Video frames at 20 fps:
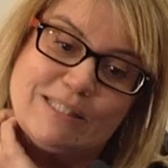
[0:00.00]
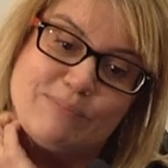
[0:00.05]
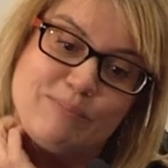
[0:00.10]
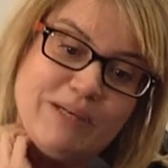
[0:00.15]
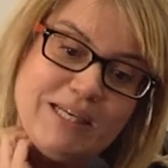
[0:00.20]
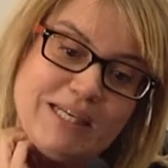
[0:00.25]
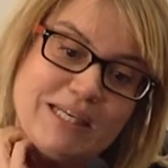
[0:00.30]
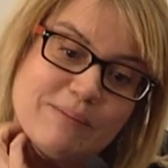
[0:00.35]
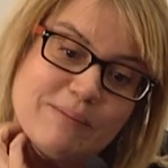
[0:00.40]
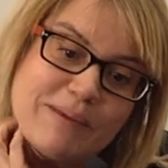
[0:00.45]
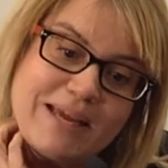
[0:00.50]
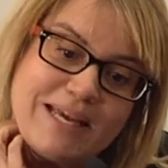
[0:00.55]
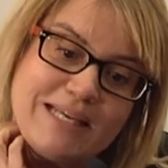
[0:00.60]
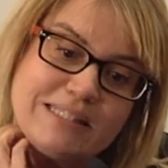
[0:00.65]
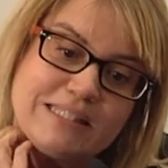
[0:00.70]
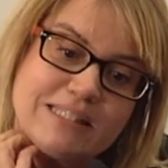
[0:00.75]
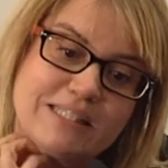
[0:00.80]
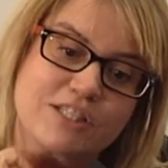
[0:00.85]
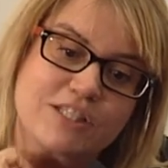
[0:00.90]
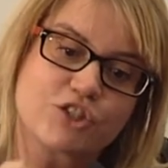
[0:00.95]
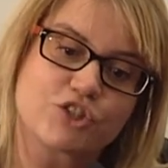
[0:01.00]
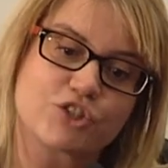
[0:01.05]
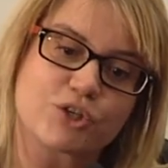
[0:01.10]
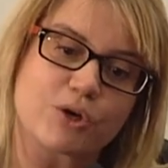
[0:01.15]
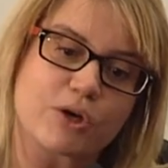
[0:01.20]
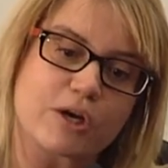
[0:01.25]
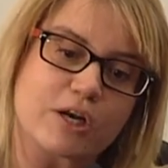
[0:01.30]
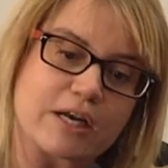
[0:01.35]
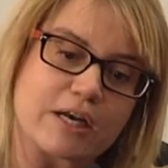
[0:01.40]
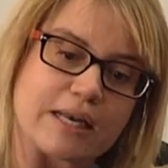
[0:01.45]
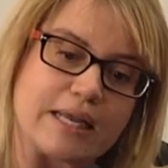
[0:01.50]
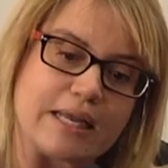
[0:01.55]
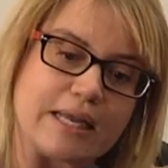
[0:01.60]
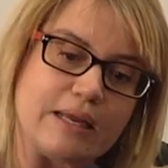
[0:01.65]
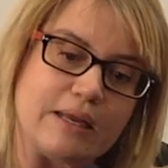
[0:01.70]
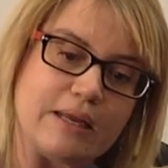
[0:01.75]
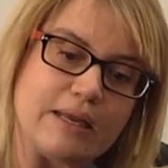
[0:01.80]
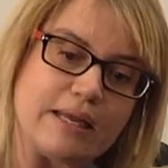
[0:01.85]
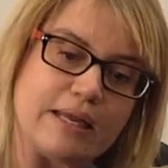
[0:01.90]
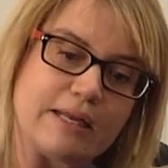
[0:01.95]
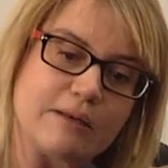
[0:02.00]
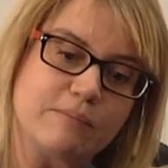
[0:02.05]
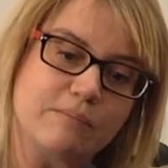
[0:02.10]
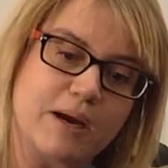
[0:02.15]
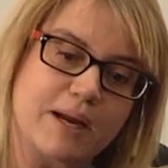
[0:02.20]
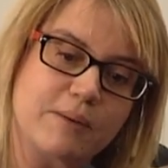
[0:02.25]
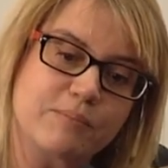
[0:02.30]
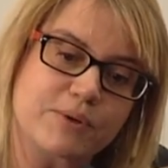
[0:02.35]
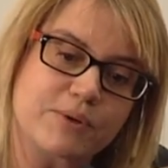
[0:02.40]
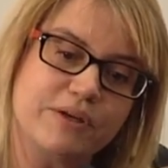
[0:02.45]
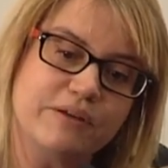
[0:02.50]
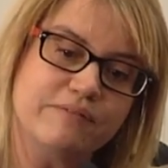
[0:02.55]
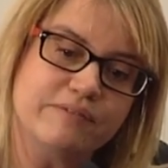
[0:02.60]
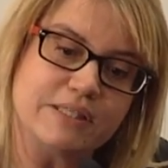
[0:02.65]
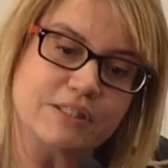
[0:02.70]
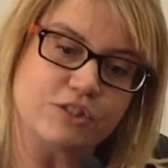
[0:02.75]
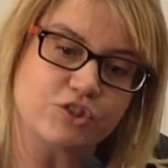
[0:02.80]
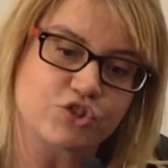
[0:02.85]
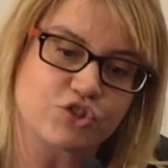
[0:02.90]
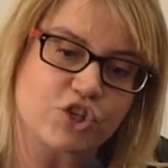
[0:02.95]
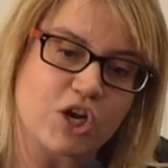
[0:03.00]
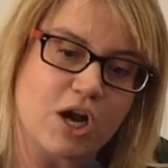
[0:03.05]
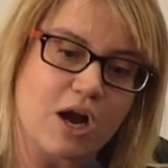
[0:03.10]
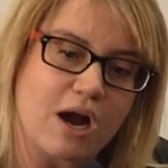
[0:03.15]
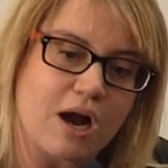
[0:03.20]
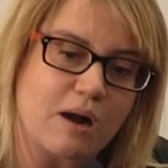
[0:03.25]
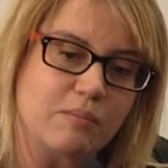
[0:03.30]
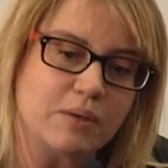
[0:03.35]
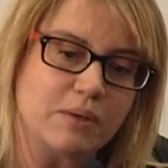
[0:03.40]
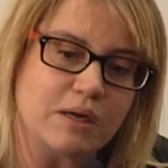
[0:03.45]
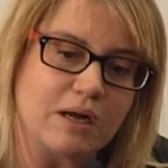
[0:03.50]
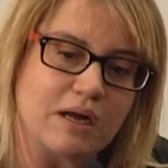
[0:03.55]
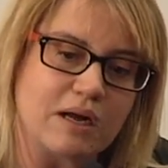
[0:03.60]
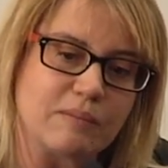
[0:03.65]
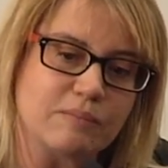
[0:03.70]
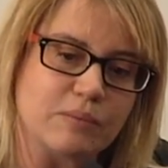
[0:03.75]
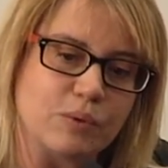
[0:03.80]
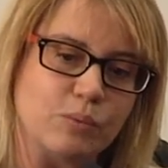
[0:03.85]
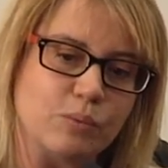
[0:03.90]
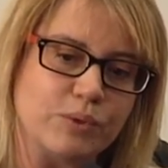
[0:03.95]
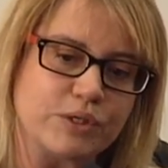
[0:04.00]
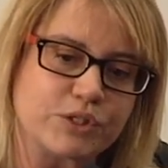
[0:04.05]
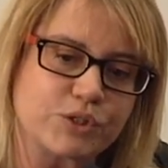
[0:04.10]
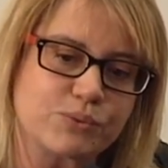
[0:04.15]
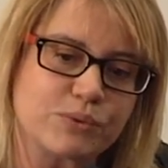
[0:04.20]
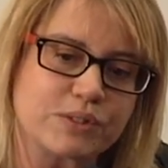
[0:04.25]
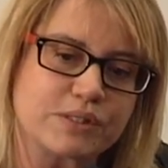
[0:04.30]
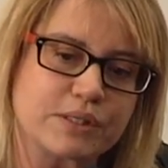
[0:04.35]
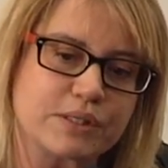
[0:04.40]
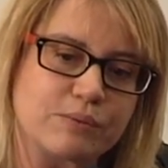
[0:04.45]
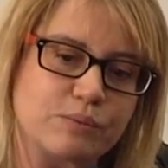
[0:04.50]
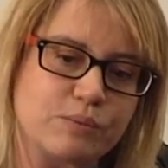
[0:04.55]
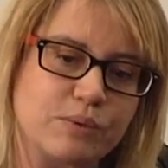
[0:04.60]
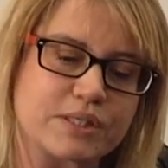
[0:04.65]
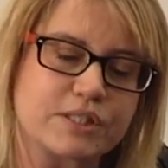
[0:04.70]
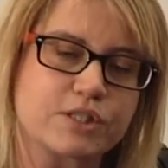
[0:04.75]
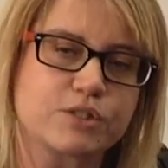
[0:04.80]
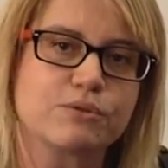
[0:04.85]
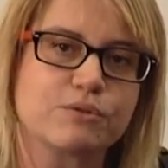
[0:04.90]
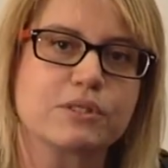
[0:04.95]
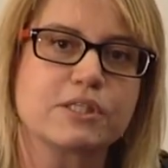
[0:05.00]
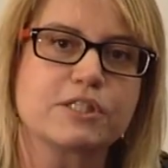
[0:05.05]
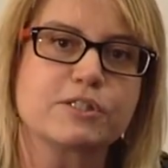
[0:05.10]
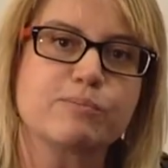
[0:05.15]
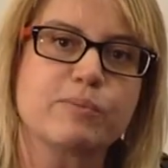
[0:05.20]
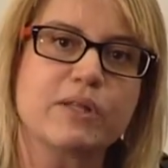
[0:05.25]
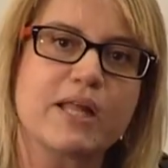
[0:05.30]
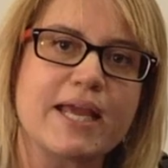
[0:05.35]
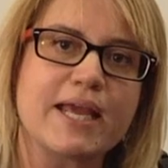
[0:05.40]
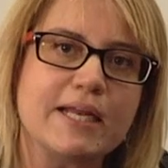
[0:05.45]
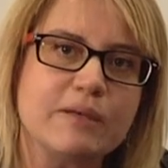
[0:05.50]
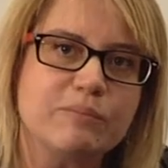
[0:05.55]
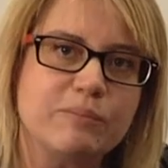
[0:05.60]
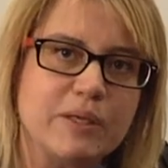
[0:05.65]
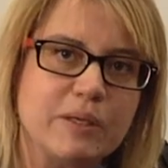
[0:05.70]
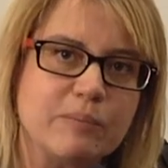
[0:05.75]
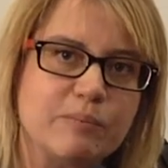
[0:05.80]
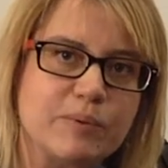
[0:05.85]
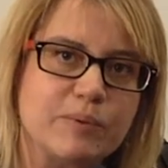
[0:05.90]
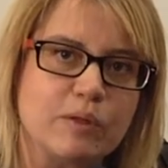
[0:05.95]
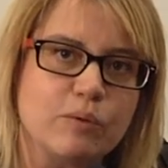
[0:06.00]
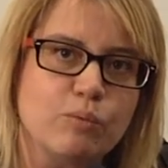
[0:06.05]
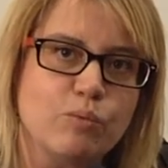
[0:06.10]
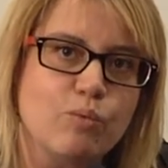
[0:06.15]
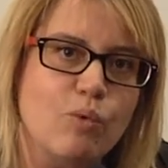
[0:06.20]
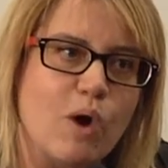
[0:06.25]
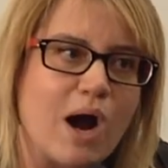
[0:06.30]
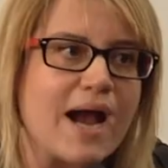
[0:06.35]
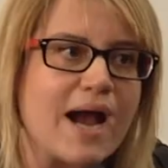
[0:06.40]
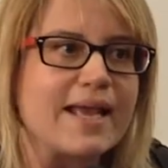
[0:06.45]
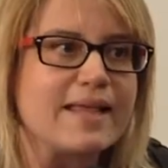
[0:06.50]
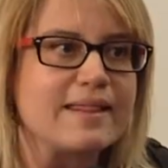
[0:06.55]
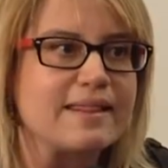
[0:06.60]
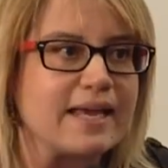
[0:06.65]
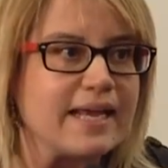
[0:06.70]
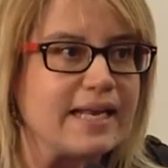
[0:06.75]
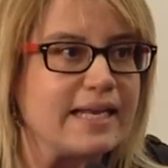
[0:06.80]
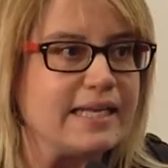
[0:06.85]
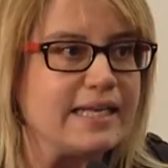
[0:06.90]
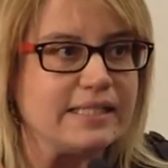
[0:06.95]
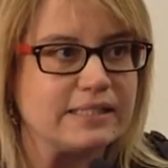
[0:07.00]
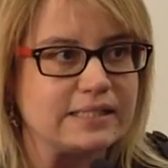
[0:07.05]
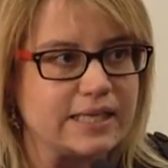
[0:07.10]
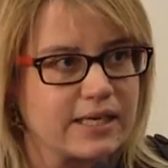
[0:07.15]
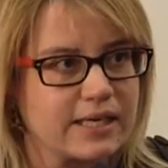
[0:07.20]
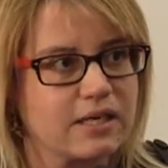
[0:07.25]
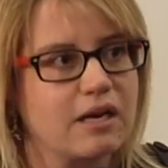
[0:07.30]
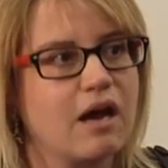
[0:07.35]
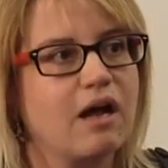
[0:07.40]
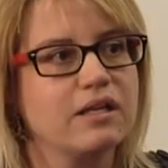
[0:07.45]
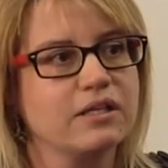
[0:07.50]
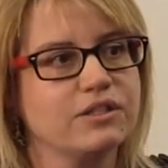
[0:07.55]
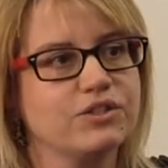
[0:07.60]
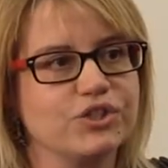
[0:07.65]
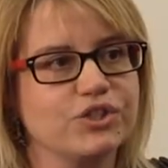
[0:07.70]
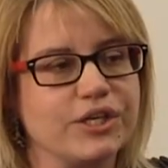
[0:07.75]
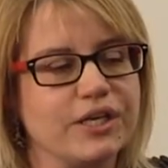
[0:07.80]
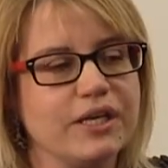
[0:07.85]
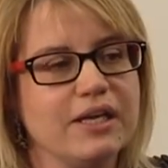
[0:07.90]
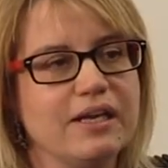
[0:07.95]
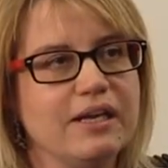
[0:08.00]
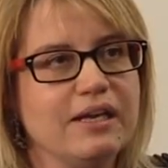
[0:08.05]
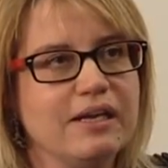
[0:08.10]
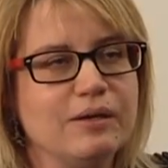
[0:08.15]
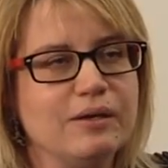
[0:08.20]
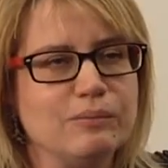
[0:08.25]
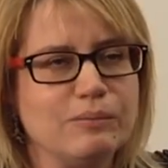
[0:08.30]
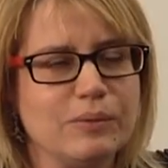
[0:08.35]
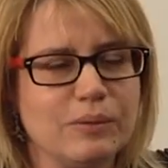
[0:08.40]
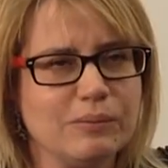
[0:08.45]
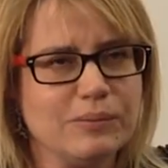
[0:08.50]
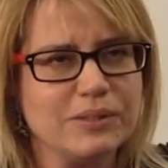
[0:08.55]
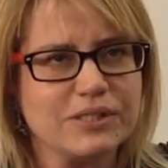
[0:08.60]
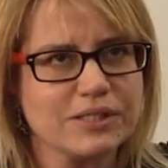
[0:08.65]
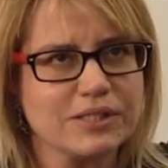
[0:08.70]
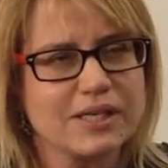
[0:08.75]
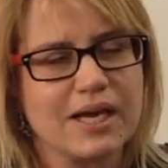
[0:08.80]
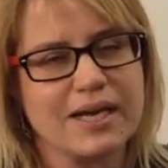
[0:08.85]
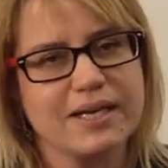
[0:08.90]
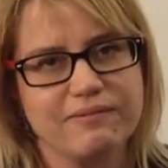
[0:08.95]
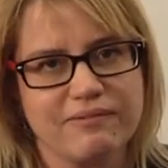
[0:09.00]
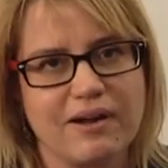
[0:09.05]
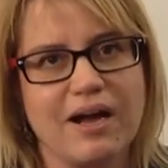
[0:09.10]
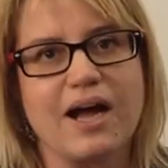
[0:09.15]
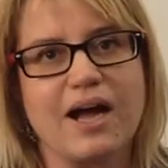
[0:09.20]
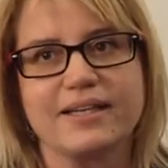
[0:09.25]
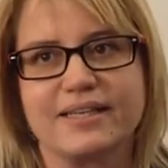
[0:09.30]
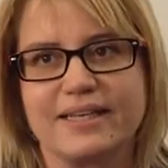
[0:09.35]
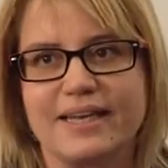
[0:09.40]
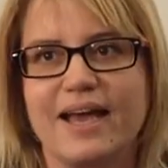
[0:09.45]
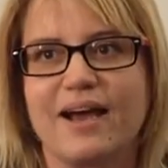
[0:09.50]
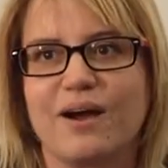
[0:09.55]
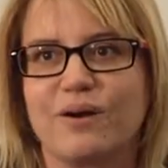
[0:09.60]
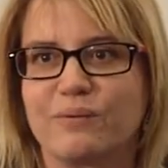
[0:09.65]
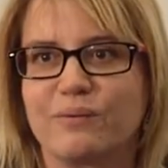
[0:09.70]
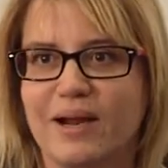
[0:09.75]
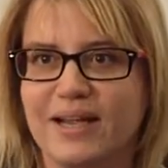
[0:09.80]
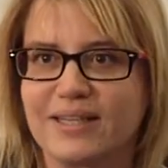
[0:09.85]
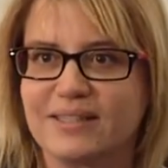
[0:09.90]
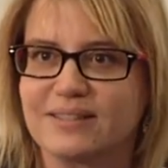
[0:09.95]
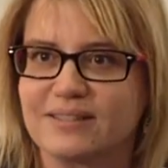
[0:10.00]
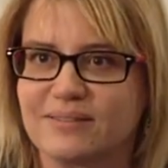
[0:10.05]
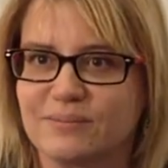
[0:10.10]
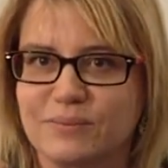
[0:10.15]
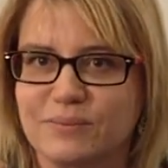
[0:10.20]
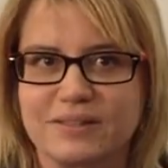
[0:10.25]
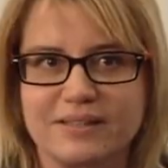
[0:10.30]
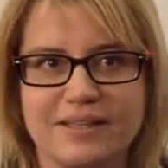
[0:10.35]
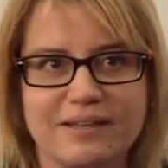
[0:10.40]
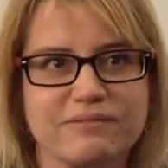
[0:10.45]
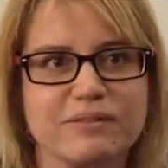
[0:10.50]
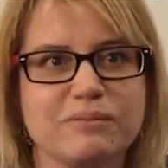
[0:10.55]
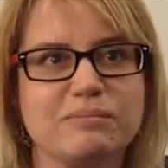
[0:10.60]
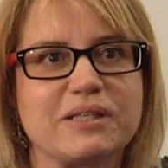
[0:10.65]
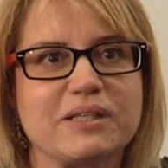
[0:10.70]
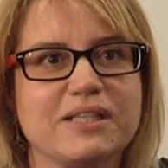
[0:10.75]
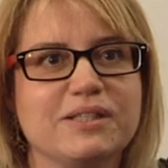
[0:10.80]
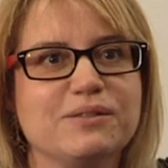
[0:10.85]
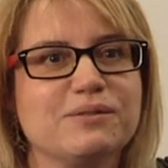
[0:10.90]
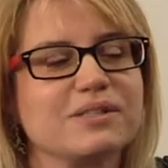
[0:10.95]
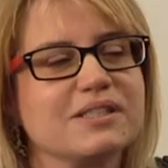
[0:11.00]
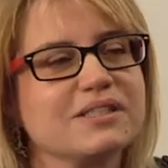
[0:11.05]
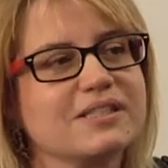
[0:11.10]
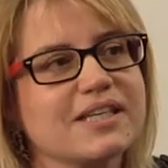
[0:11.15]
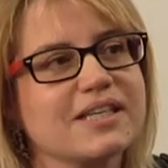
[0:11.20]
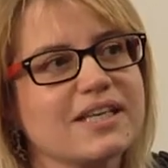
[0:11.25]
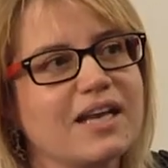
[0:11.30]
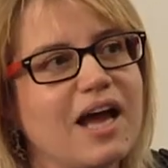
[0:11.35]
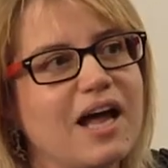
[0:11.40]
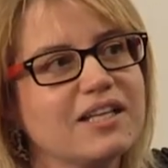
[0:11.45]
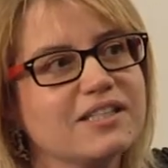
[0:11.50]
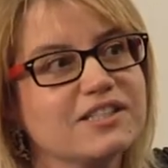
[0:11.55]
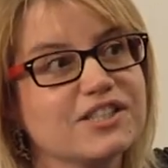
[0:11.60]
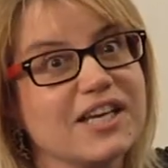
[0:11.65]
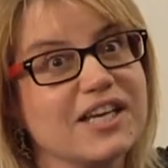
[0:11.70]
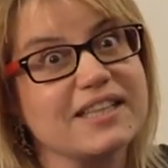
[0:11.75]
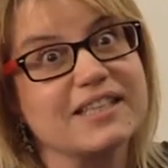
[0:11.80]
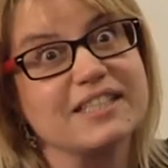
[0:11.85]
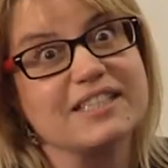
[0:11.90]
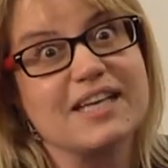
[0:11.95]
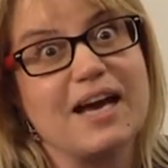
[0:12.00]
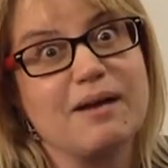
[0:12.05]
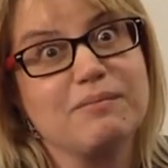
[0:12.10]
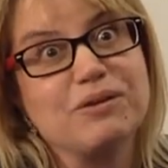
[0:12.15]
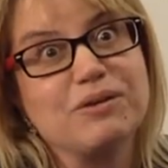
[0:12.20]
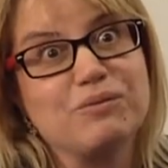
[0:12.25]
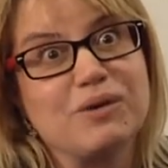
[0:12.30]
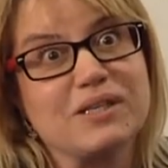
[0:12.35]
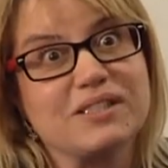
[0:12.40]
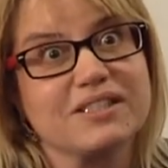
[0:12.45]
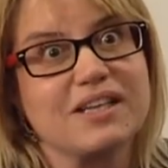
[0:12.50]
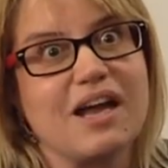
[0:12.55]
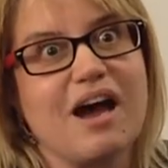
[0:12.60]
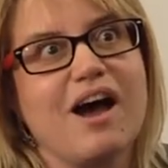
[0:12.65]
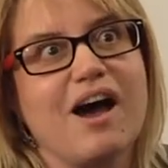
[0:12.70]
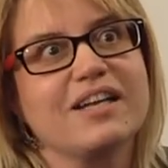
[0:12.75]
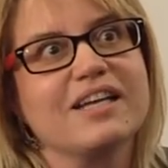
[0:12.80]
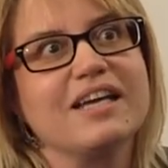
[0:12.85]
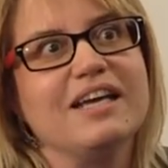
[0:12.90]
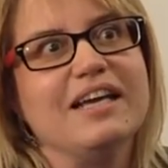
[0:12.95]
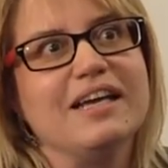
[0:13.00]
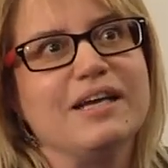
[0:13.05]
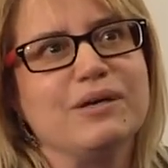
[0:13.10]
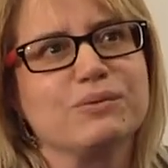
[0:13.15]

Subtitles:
been an amazing journey in my previous job, which was to explain people why they need technology, which is kind of odd now, right? With everybody using technology. At the time, it wasn't odd.